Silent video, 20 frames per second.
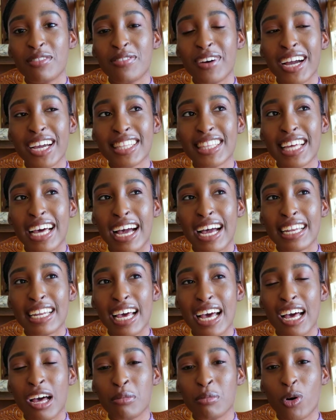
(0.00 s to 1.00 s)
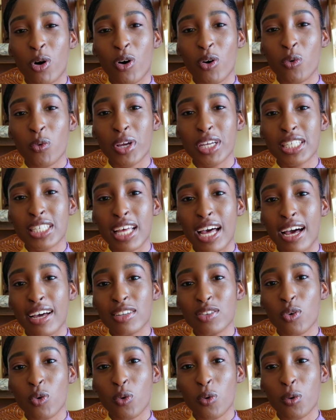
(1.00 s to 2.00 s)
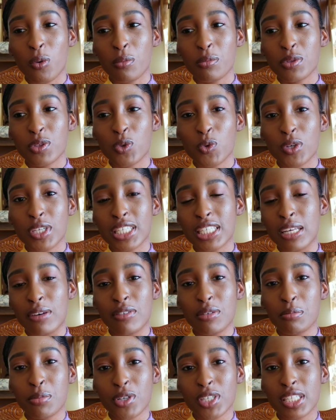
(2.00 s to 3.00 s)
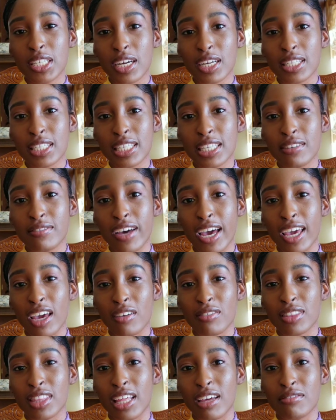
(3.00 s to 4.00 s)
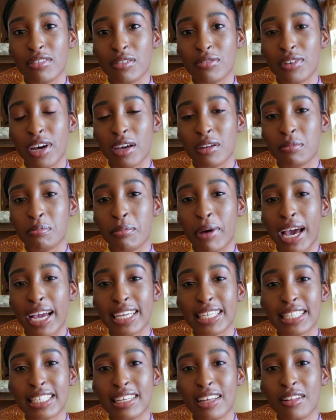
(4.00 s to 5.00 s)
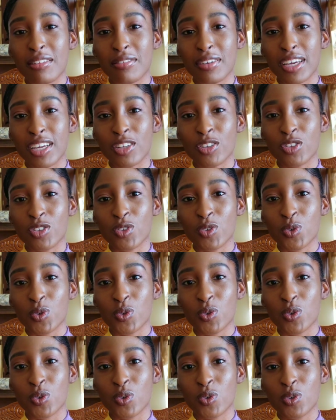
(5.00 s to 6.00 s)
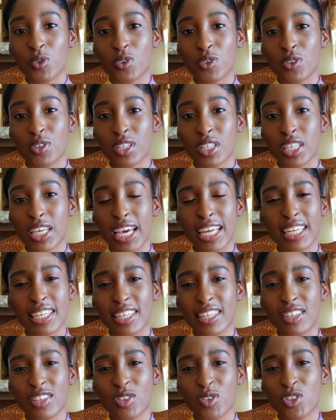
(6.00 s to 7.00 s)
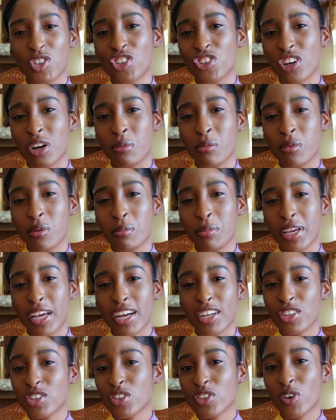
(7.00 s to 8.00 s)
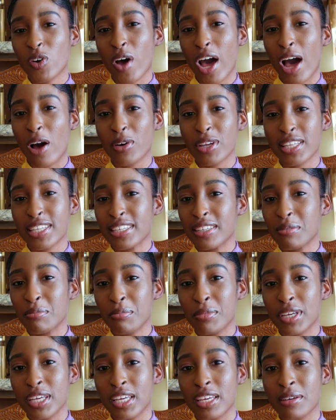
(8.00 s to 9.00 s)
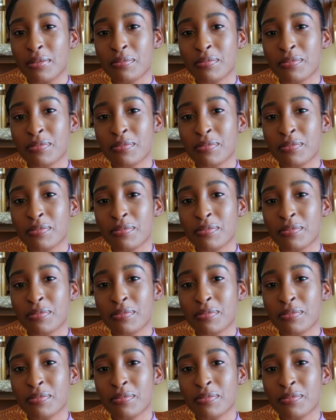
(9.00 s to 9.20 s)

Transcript: fact that I'm always at home doing something productive, I have never found myself into getting into trouble, because you know how it can be.